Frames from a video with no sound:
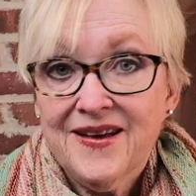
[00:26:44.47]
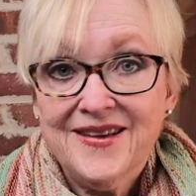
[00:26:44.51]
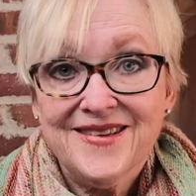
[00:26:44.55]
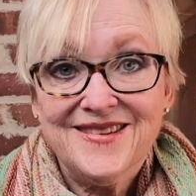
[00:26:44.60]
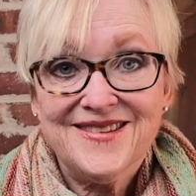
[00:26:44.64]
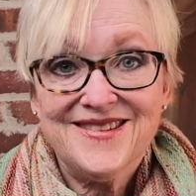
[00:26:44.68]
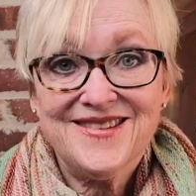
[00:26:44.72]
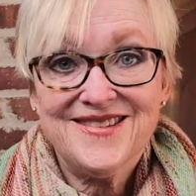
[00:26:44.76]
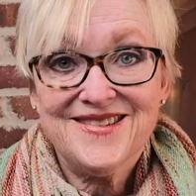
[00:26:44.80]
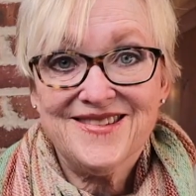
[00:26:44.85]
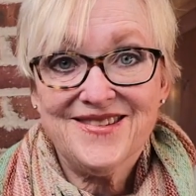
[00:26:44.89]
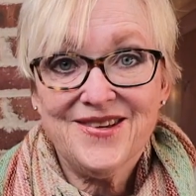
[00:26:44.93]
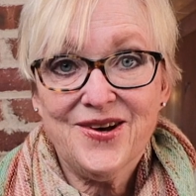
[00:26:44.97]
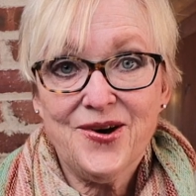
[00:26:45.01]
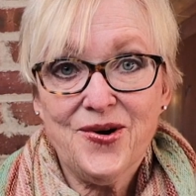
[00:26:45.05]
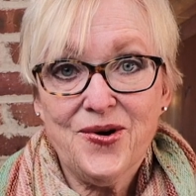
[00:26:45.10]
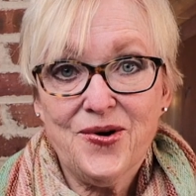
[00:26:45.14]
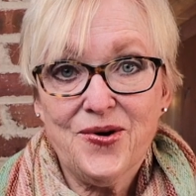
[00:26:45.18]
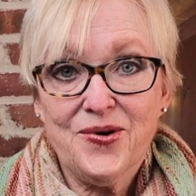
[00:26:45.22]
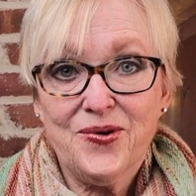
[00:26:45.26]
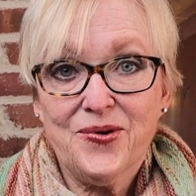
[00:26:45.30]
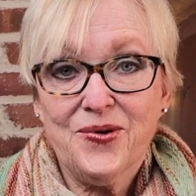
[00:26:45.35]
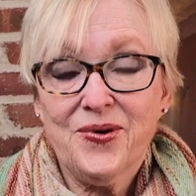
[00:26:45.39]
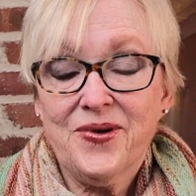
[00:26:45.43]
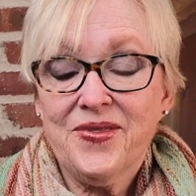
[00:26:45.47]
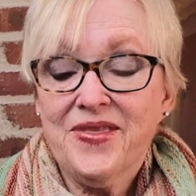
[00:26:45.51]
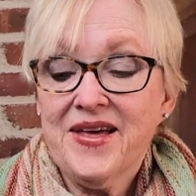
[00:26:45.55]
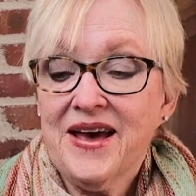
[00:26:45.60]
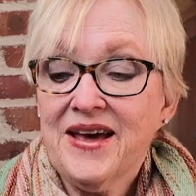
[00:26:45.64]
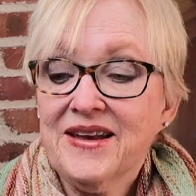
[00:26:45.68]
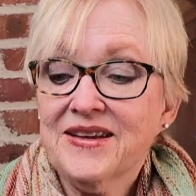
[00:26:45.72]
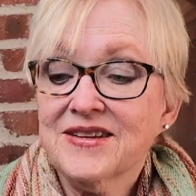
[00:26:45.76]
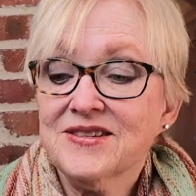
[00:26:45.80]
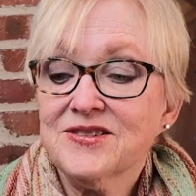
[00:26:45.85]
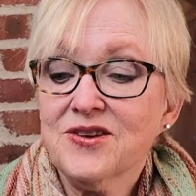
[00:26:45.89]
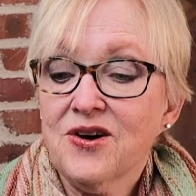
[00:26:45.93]
So
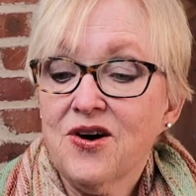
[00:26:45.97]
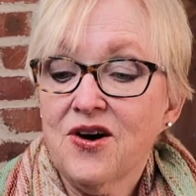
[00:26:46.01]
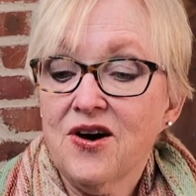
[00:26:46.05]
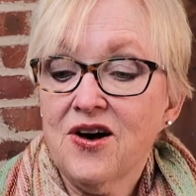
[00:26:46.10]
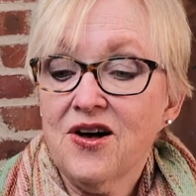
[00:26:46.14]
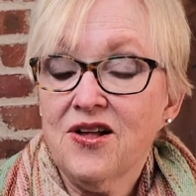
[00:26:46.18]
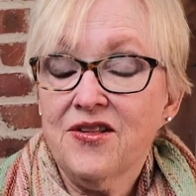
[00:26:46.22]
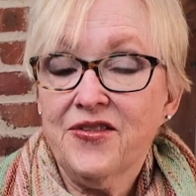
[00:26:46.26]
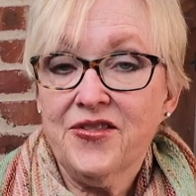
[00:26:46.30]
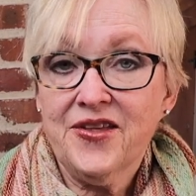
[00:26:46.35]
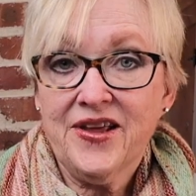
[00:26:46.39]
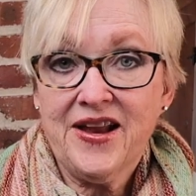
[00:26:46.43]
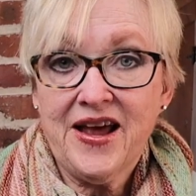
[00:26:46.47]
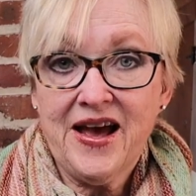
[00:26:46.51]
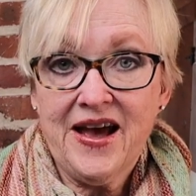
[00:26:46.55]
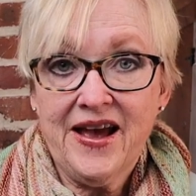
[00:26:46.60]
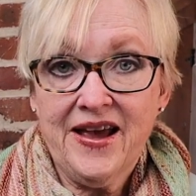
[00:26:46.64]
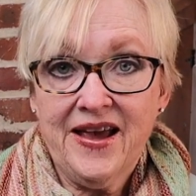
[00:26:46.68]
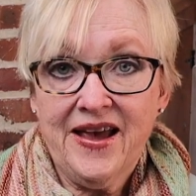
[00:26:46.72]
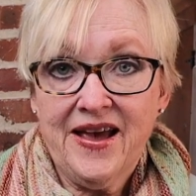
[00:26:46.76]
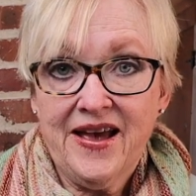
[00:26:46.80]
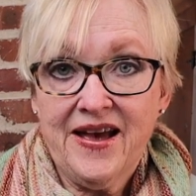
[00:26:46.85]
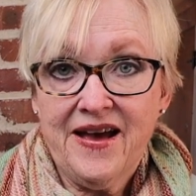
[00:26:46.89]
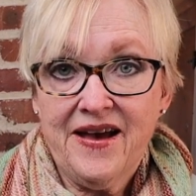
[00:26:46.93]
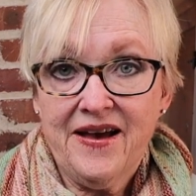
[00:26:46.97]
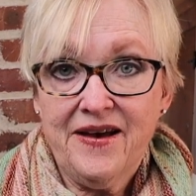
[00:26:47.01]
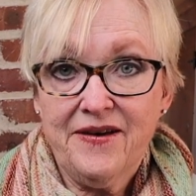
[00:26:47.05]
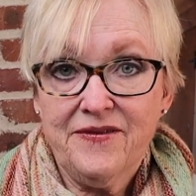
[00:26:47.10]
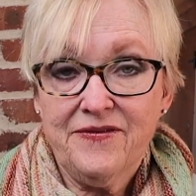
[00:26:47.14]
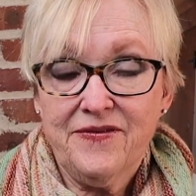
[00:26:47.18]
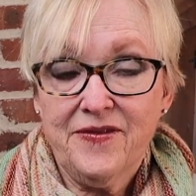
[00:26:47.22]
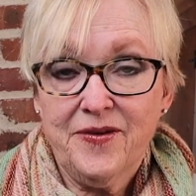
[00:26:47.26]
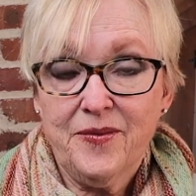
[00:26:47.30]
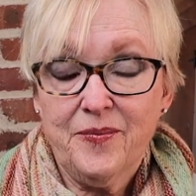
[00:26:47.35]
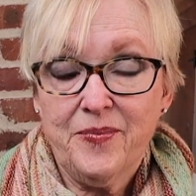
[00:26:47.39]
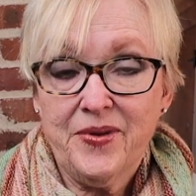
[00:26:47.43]
that is all that I
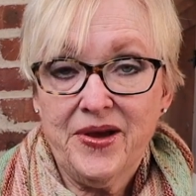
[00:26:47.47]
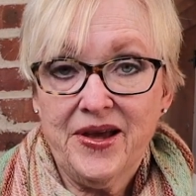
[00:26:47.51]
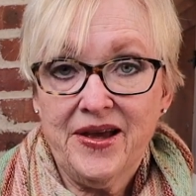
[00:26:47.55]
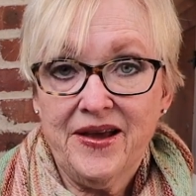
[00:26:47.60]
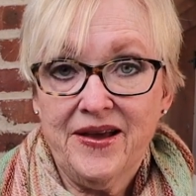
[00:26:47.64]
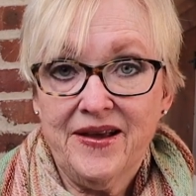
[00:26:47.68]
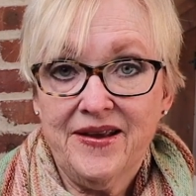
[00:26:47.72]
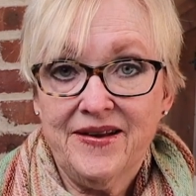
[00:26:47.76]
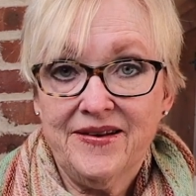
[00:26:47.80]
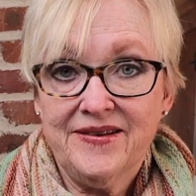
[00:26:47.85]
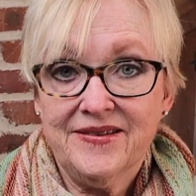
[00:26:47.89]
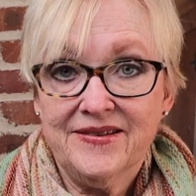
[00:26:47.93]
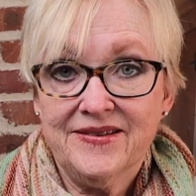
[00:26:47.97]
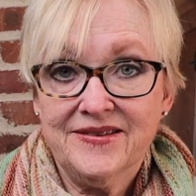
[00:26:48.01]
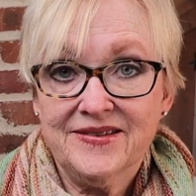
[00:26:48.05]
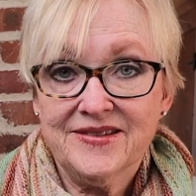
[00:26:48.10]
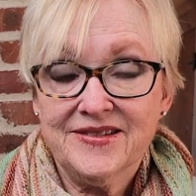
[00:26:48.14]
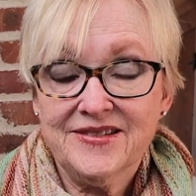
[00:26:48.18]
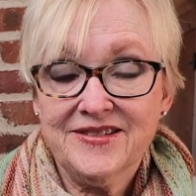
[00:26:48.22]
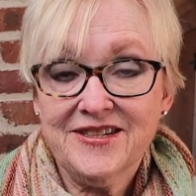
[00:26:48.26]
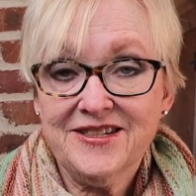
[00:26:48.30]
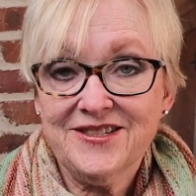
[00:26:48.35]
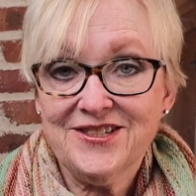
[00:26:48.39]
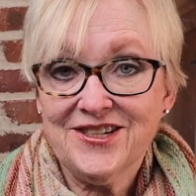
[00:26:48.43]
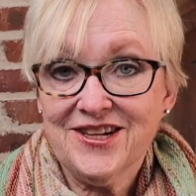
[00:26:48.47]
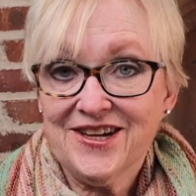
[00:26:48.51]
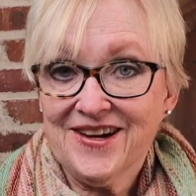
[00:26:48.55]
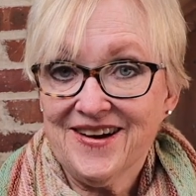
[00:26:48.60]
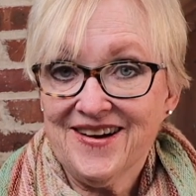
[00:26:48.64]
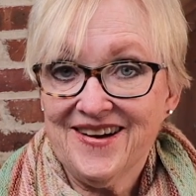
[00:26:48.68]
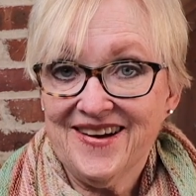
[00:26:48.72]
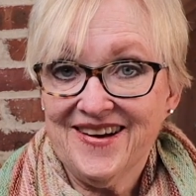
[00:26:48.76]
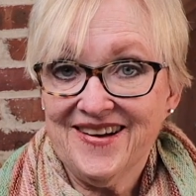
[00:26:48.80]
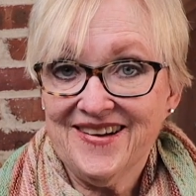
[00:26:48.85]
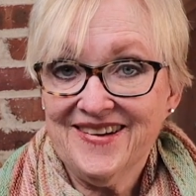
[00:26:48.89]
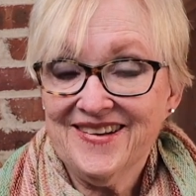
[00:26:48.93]
have been stitching
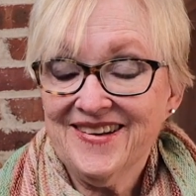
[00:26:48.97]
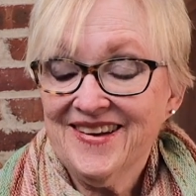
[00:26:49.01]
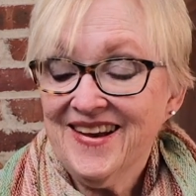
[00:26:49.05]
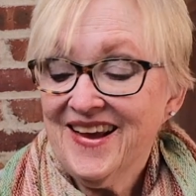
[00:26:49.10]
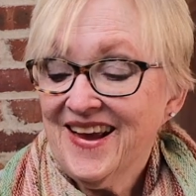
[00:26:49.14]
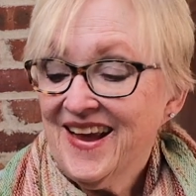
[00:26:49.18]
on,